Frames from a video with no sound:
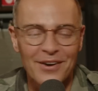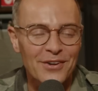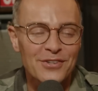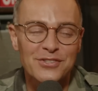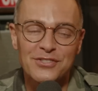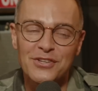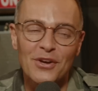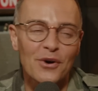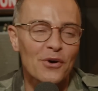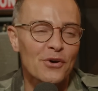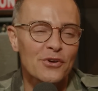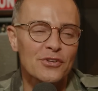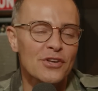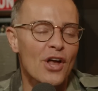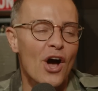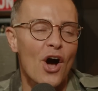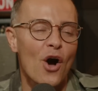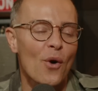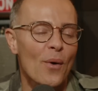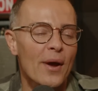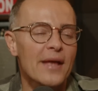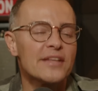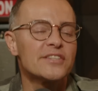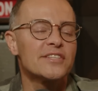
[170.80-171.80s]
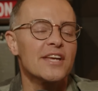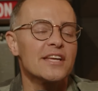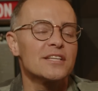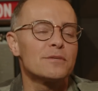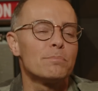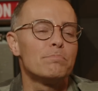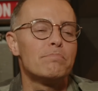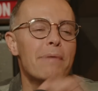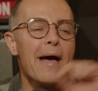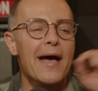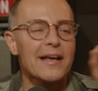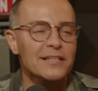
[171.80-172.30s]
They're still no. It says
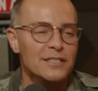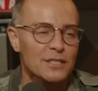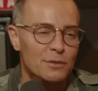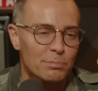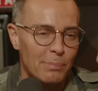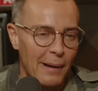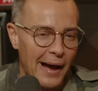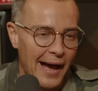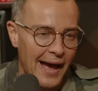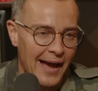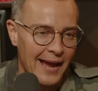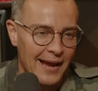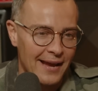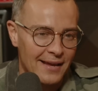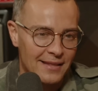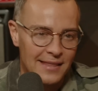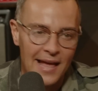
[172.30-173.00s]
Best Buy.